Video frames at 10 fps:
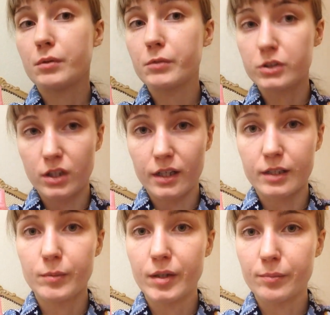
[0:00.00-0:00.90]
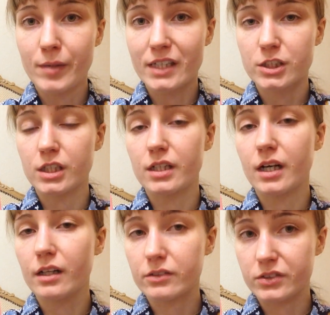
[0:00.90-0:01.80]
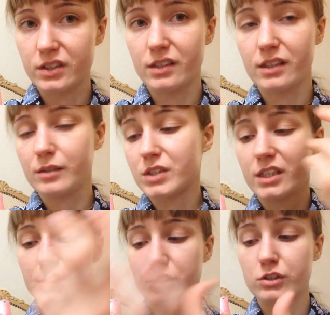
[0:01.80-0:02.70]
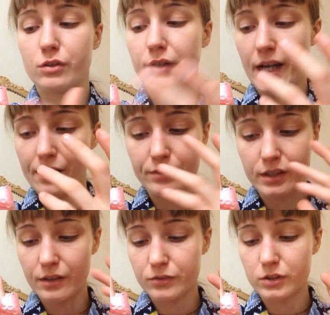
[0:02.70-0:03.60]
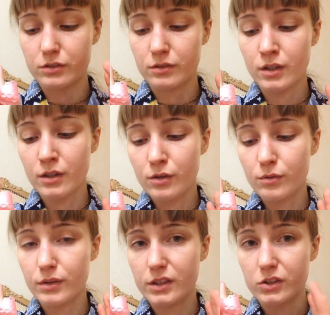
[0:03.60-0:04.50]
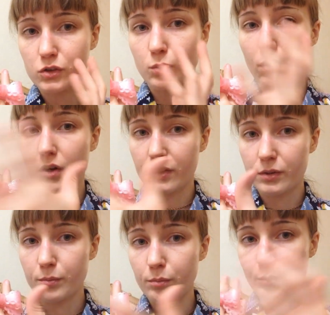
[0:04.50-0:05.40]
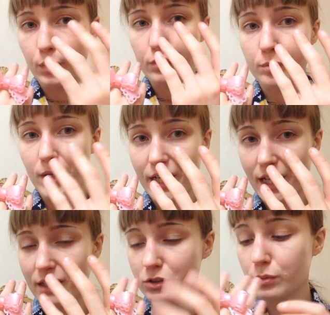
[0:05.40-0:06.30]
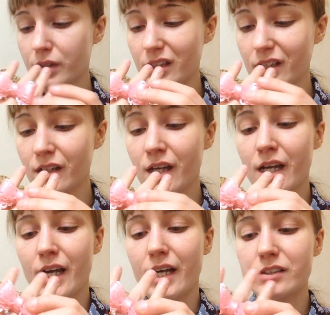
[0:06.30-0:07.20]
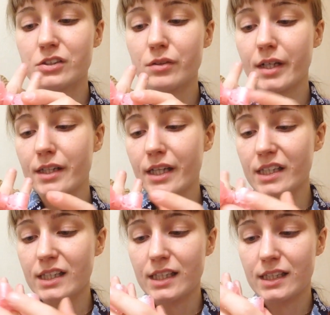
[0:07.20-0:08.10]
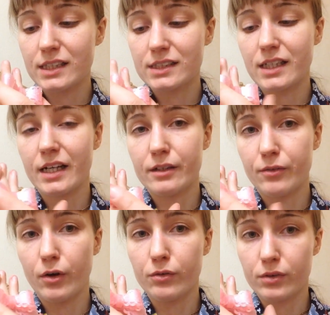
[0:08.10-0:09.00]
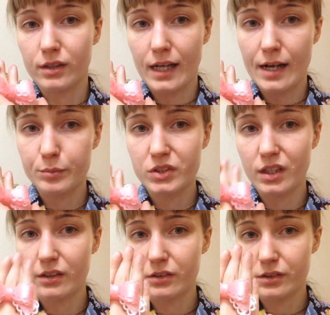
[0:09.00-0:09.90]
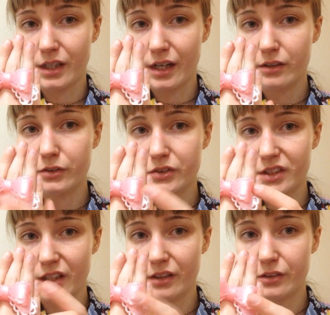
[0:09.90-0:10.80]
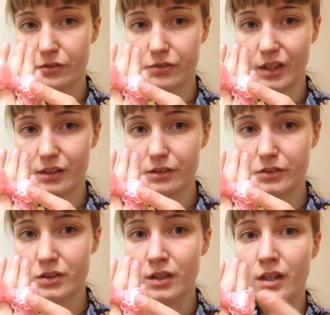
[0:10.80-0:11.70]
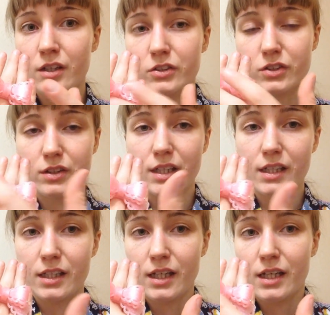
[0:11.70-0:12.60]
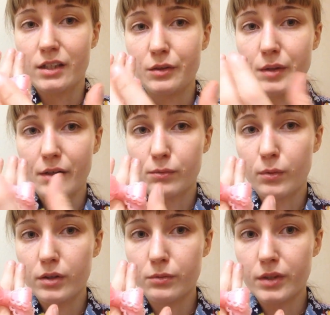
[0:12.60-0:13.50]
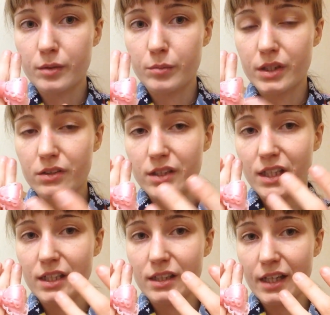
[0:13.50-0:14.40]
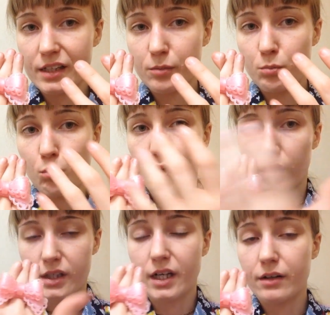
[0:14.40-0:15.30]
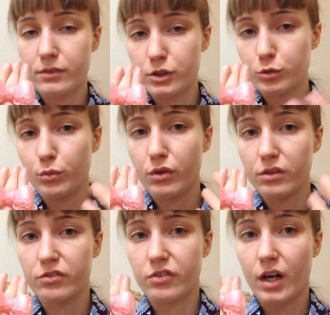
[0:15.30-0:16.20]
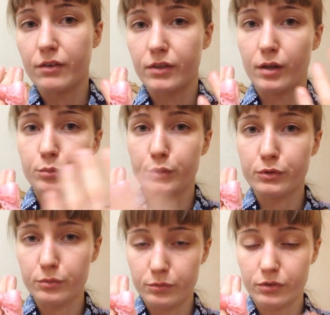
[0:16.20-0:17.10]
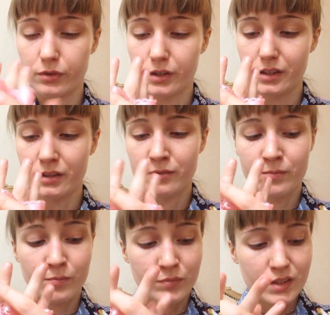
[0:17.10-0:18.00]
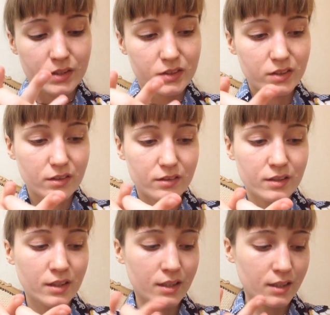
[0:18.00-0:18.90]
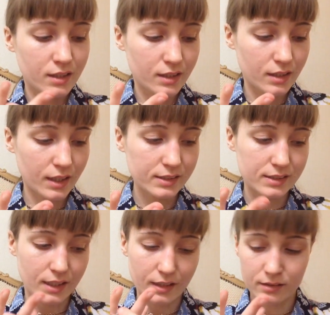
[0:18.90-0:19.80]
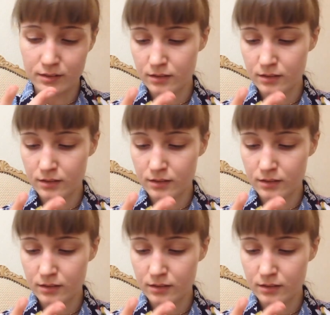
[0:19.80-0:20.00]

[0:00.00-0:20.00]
when we're talking about matching colors and themes, I just don't have enough to really swath both my hands with it. And so I like that this kind of overlaps other knuckles and other fingers, so that you have one ring but you're getting like more coverage, more va-va boom for it. So that's that.